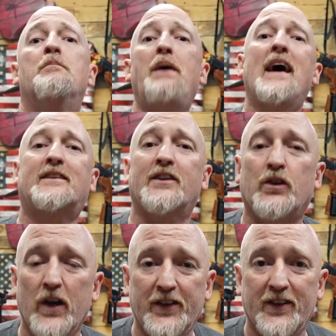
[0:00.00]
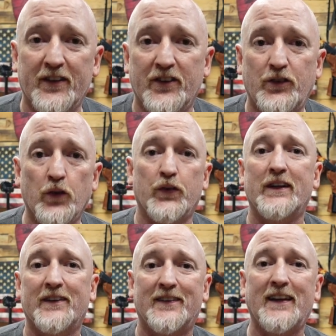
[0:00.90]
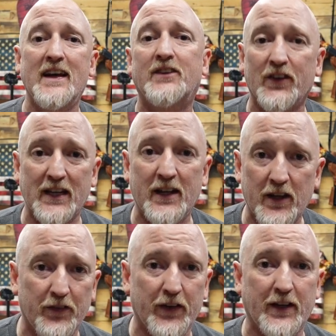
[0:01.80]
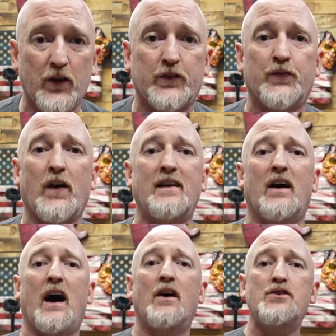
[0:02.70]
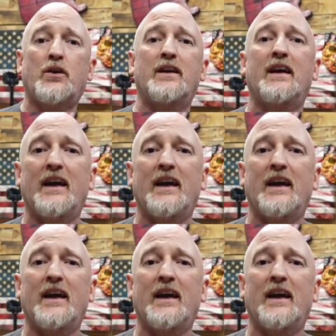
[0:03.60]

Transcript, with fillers: Back to the craziness, and don't forget to stay till the end of the video to find out how you can